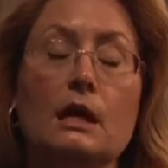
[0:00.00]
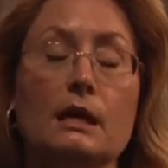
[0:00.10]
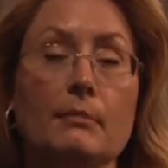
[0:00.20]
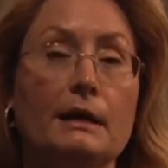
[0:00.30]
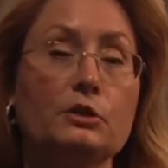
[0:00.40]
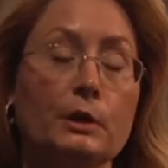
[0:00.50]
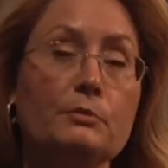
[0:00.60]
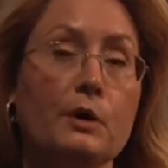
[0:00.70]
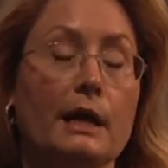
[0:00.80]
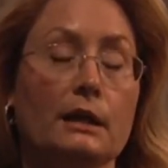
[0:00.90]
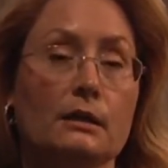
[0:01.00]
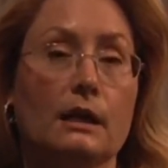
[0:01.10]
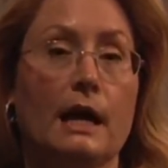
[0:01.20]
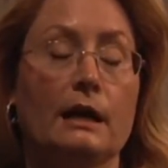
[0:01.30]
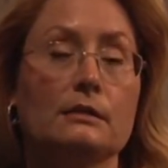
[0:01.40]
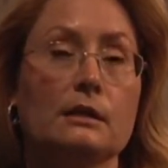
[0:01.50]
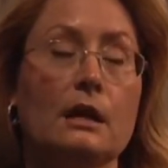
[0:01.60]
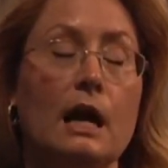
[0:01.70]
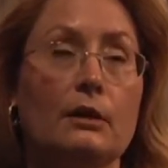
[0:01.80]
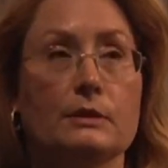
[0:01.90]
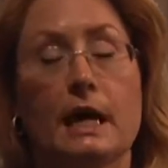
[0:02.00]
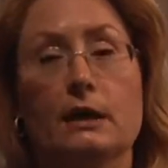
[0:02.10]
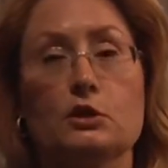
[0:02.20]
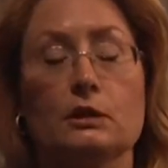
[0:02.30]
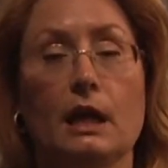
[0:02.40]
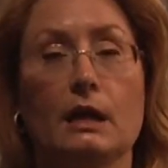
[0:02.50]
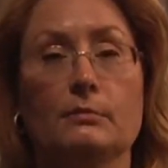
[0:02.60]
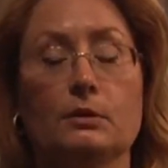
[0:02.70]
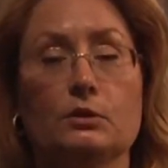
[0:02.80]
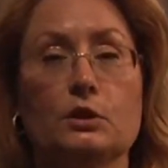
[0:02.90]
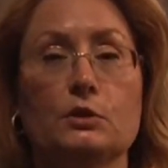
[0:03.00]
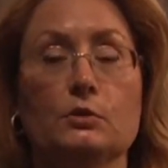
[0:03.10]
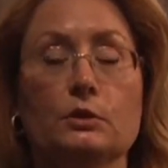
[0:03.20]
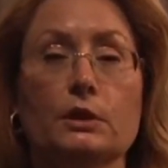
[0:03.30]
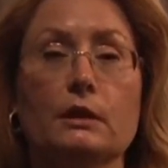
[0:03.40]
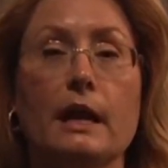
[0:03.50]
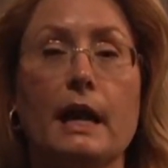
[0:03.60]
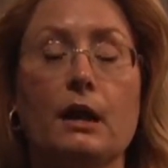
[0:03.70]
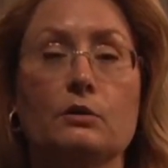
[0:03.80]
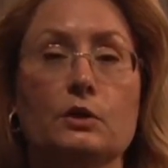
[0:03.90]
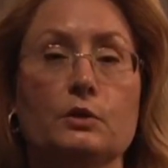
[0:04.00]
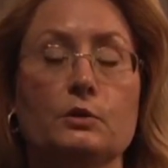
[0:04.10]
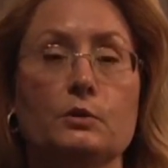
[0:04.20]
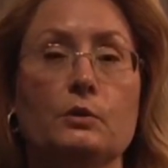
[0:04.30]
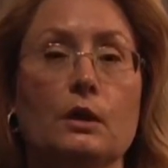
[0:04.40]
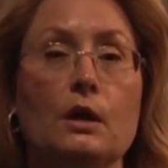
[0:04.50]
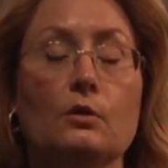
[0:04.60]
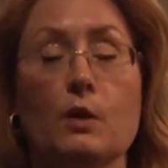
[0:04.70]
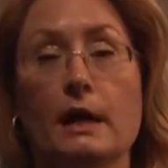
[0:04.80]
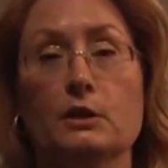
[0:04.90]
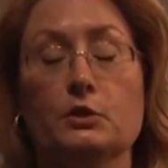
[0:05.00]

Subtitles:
In my script writing class, I was actually able to learn how to write a